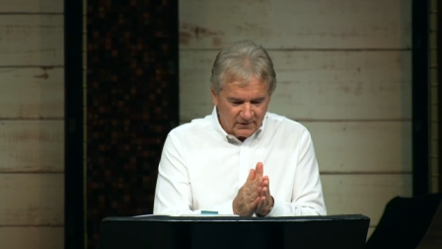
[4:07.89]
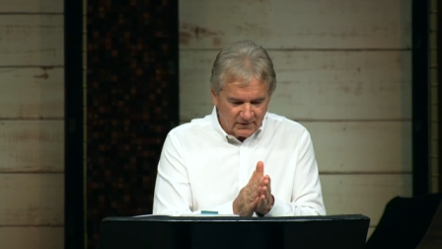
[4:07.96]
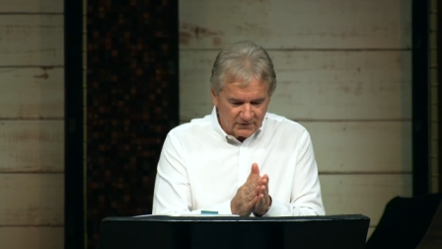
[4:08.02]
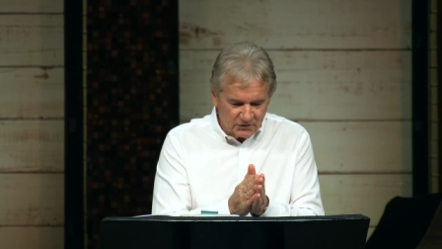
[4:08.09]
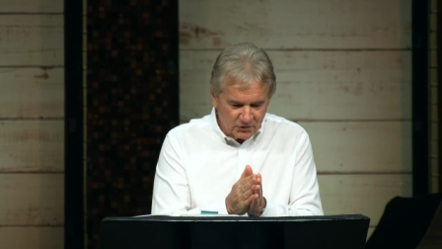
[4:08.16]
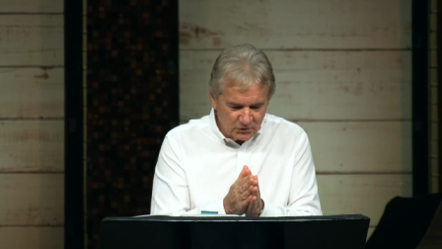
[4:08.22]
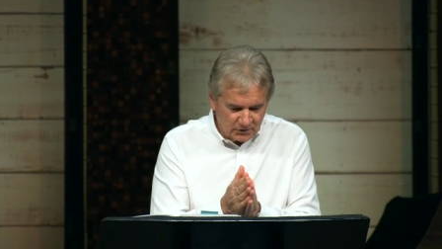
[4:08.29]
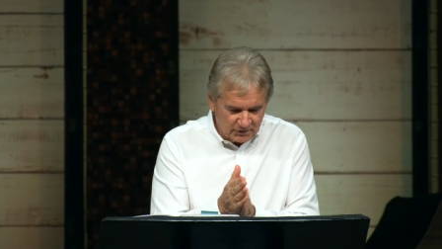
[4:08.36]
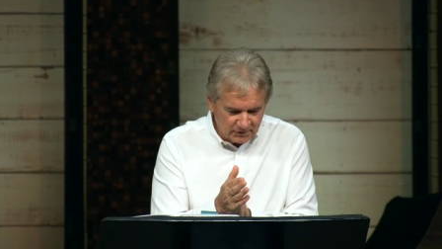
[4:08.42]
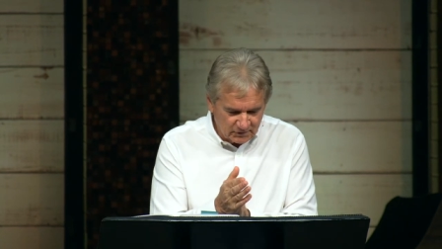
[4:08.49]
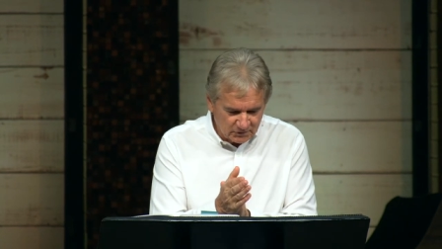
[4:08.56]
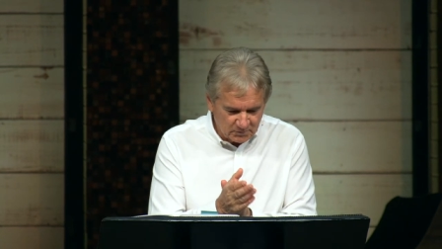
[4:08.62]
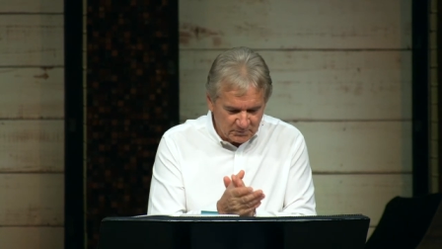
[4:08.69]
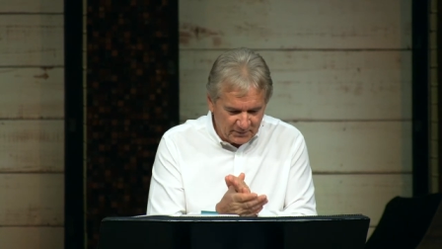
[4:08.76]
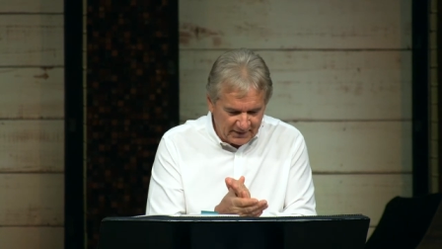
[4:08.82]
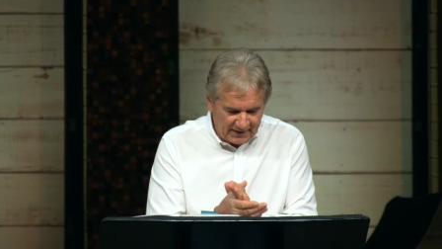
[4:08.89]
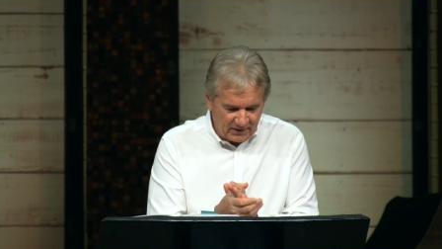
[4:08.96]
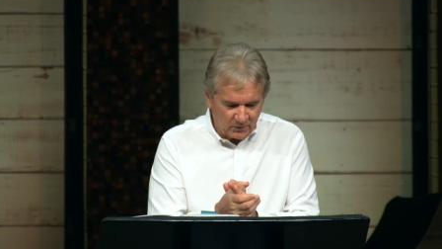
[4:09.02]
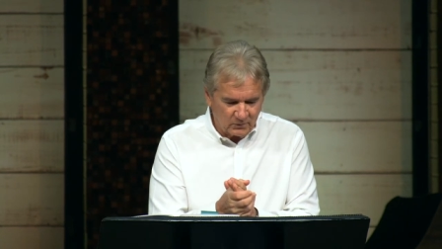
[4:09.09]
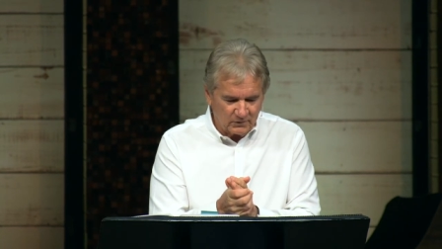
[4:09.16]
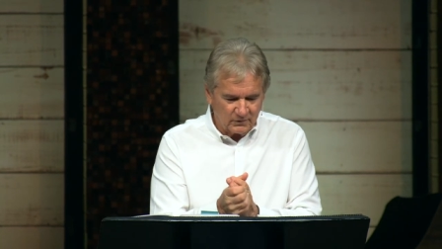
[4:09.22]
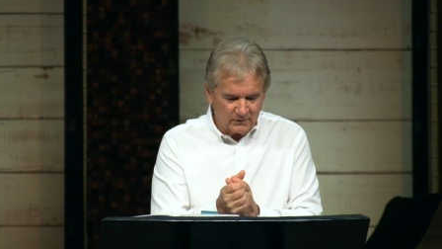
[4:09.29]
a nuclear
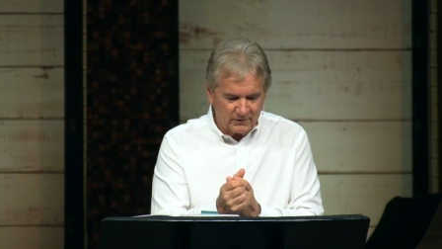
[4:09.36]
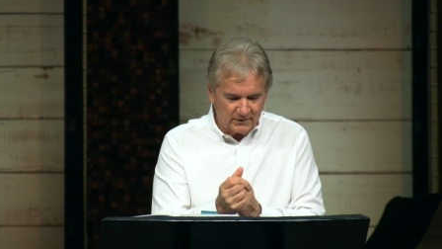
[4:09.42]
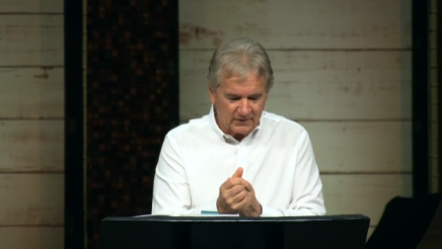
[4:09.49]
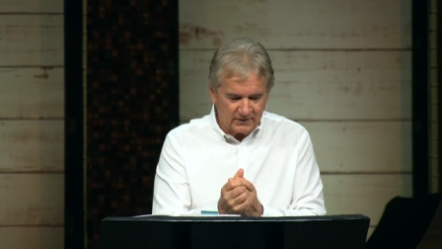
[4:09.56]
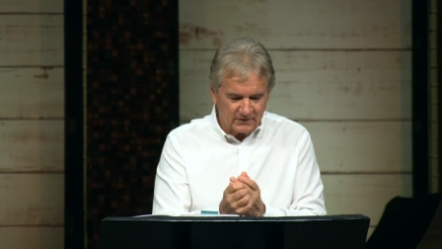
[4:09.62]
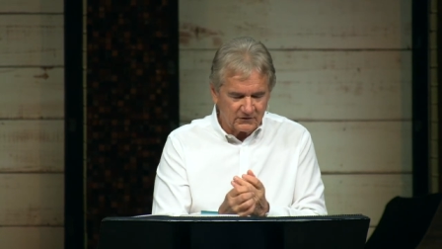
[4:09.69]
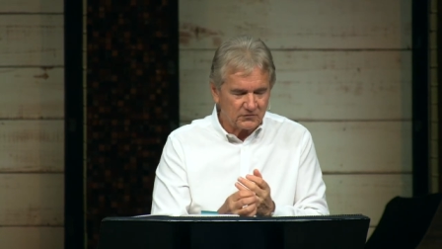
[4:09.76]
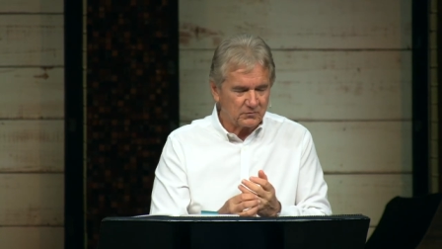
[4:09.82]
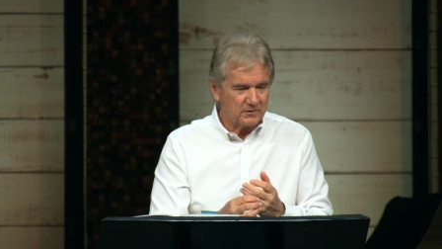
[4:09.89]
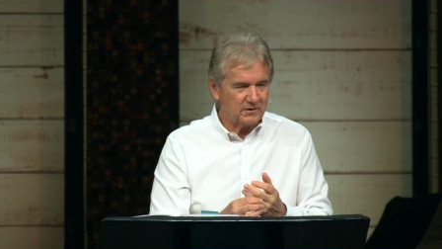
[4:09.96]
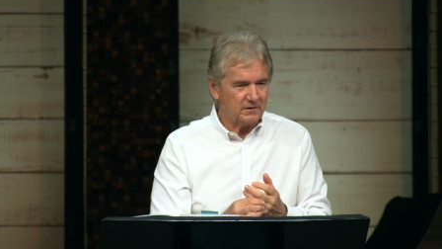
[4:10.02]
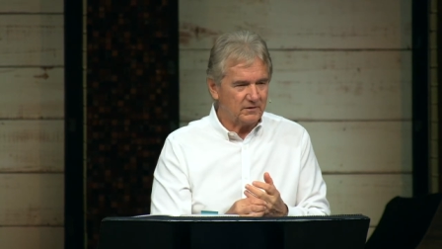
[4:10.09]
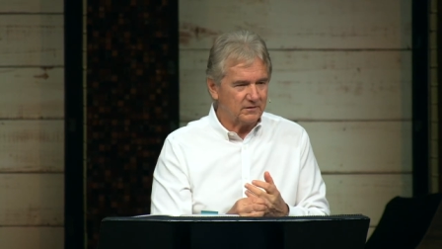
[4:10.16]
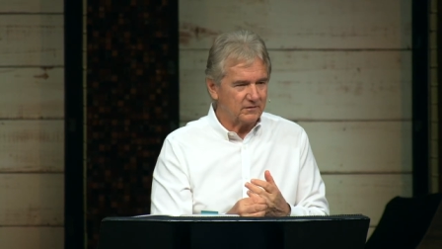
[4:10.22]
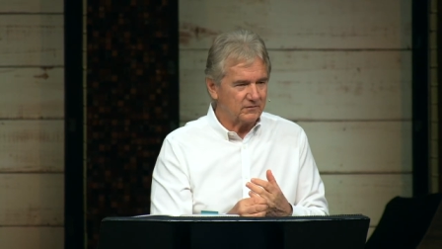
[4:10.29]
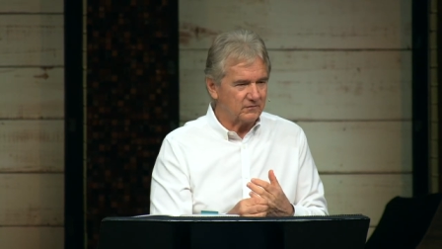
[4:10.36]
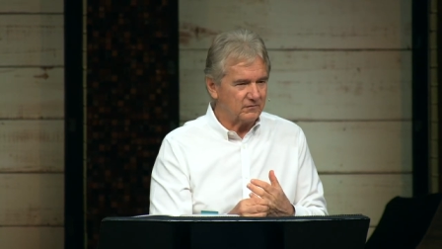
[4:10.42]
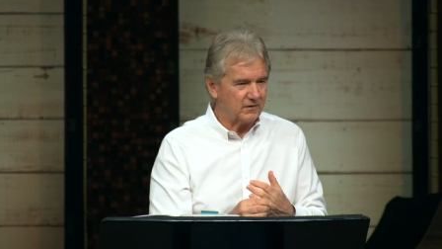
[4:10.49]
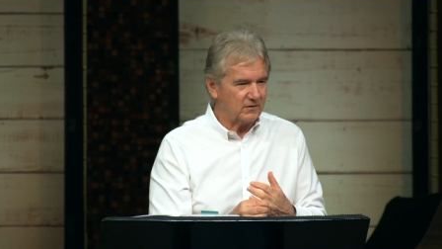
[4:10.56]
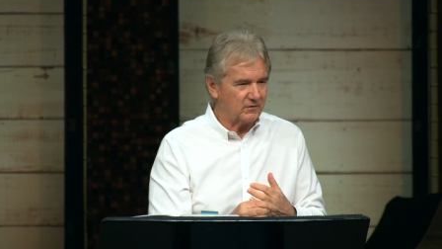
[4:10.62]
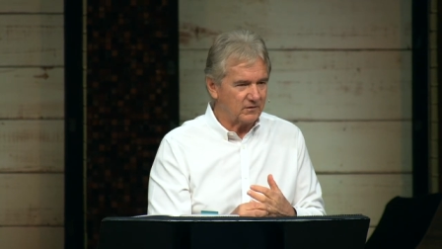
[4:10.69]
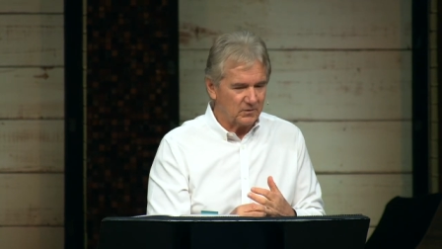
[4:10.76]
power that Israel is
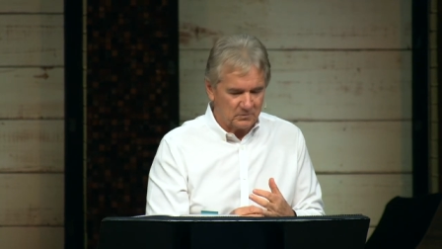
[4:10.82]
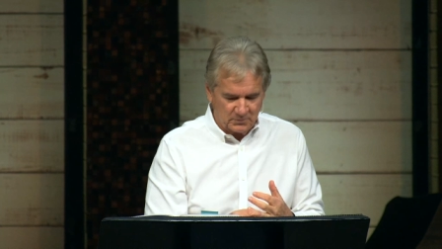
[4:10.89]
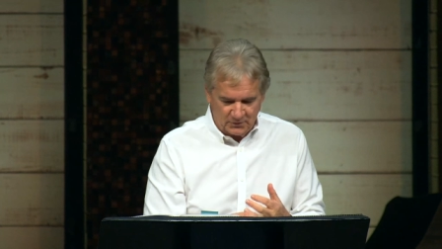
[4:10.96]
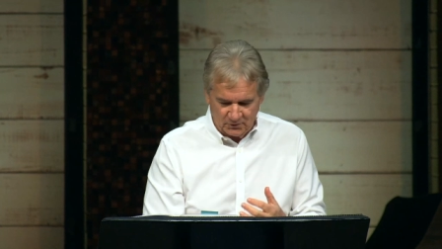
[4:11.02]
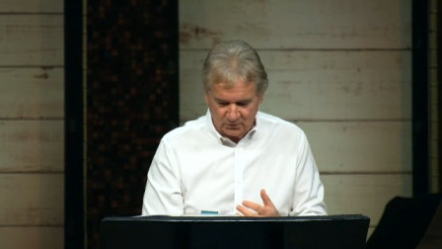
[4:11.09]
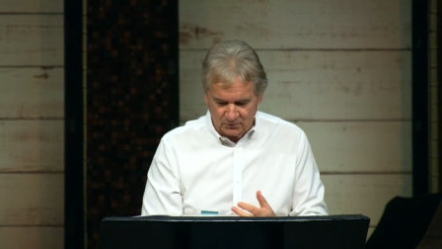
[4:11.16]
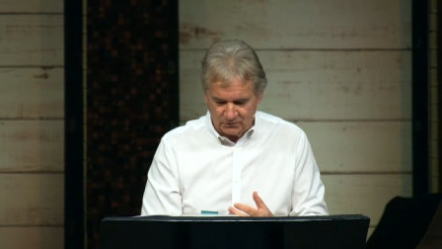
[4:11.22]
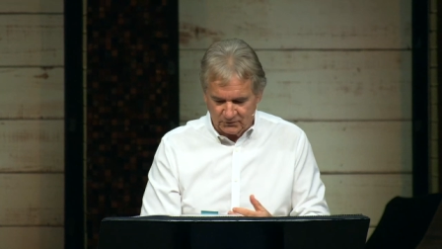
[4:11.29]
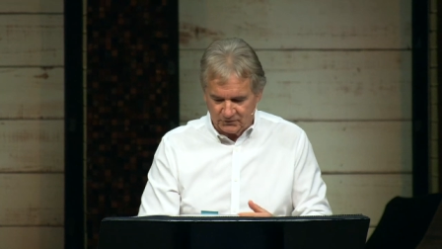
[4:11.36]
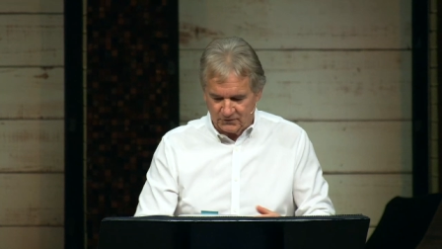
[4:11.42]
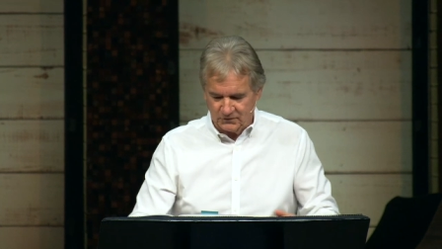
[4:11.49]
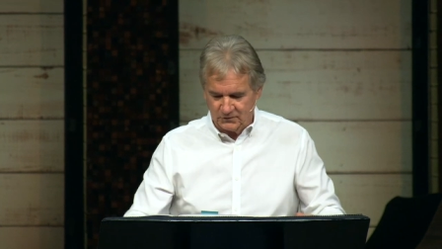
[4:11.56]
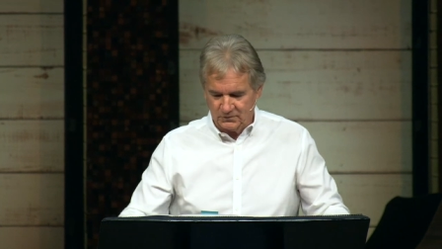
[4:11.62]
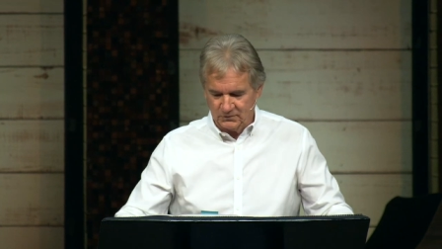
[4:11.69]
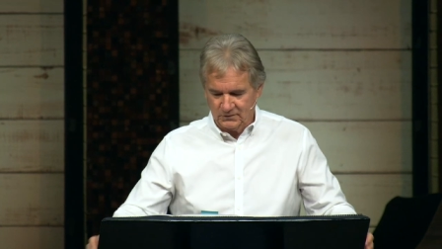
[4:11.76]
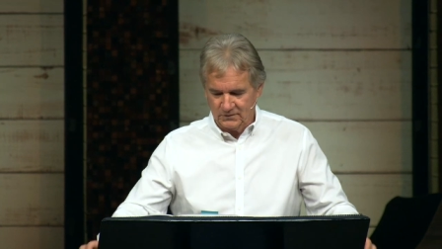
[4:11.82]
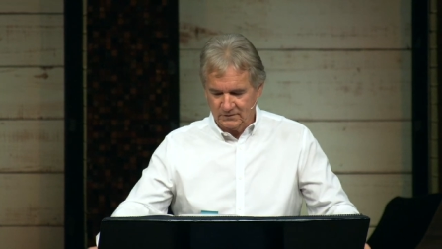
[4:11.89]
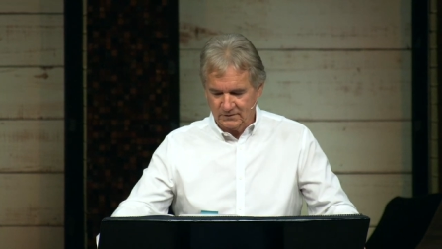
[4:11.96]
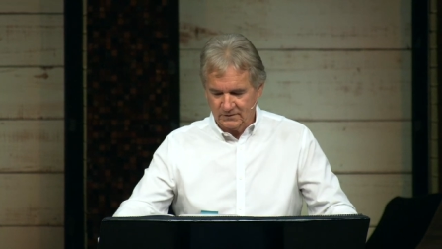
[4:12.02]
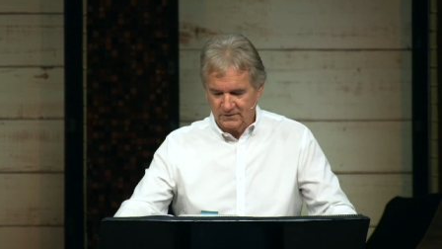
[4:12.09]
very opposed to.